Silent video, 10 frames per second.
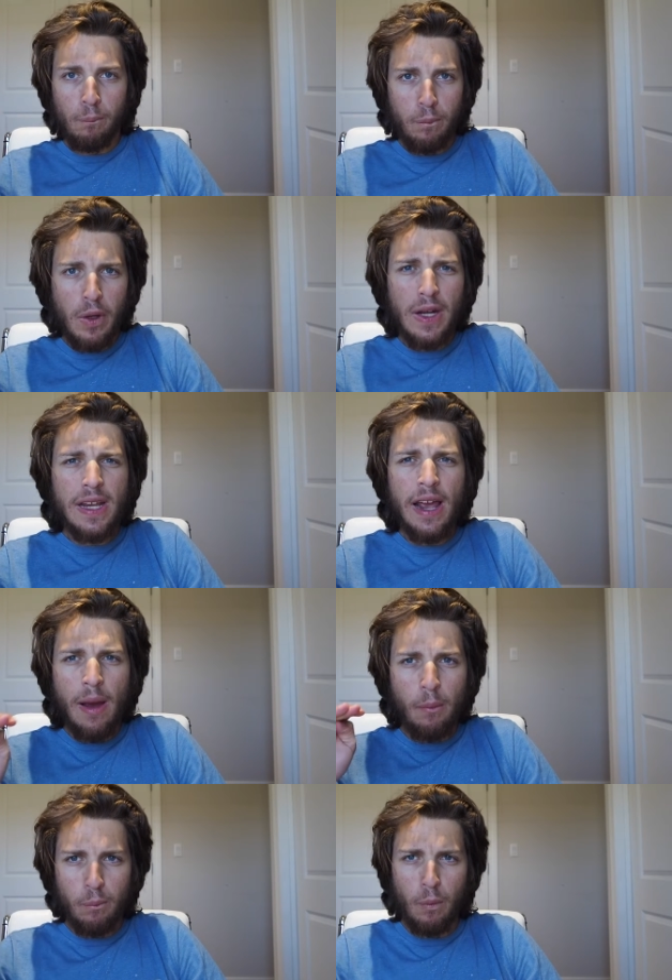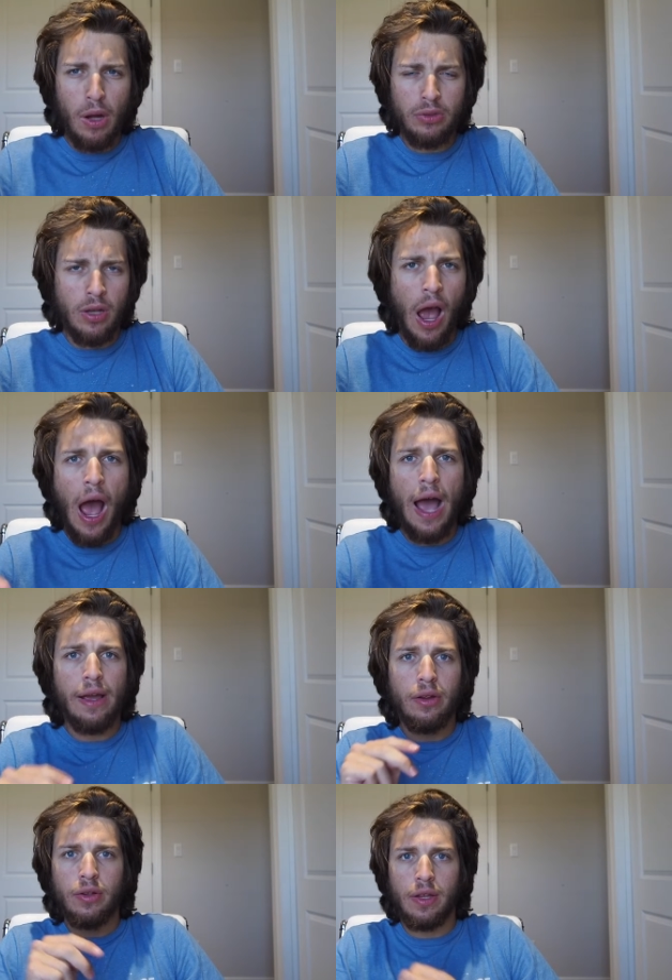pretty much
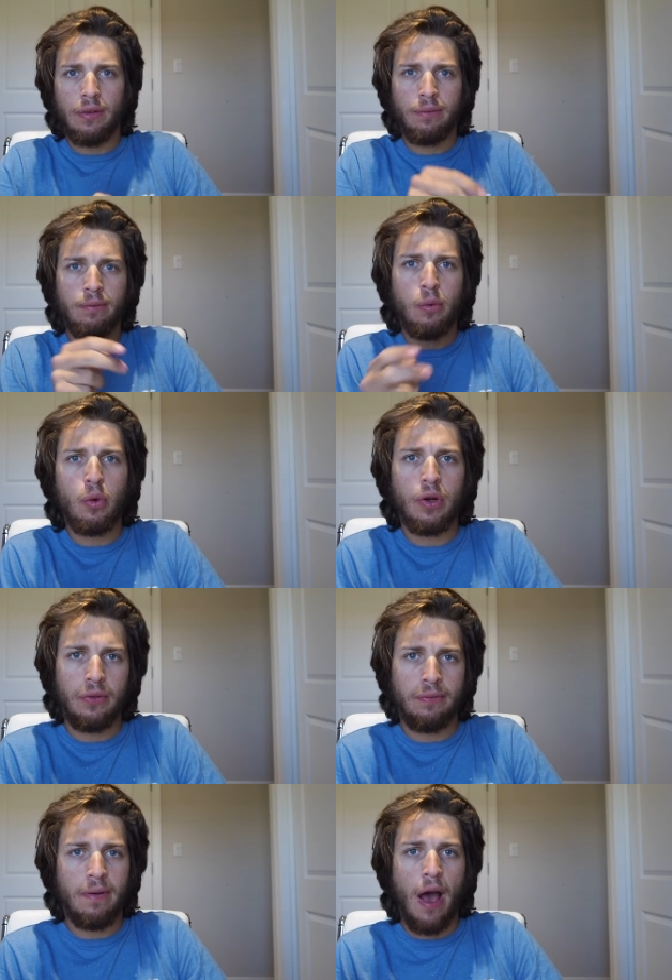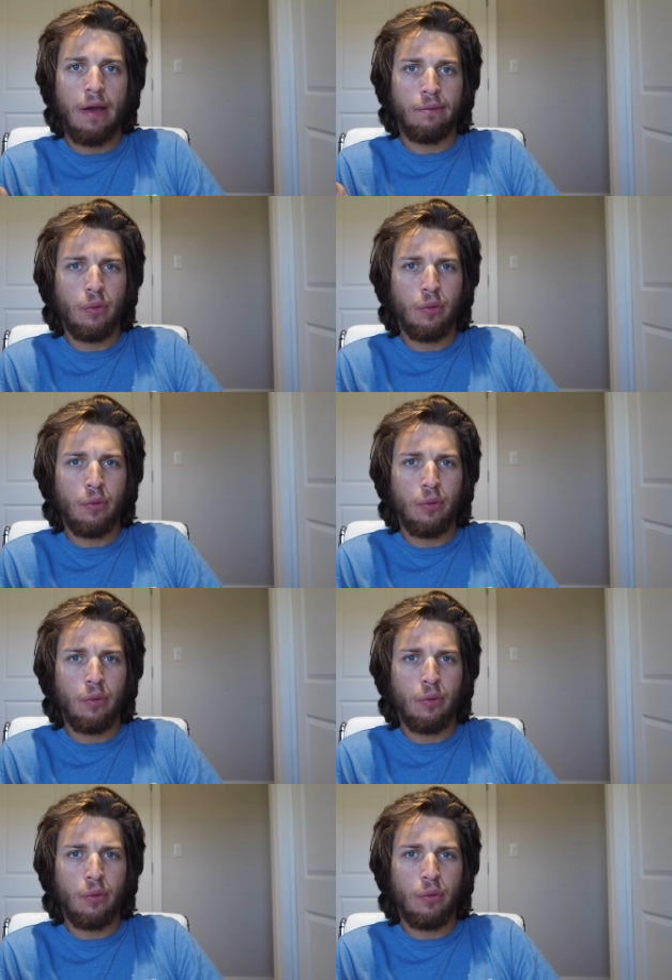higher than four and five.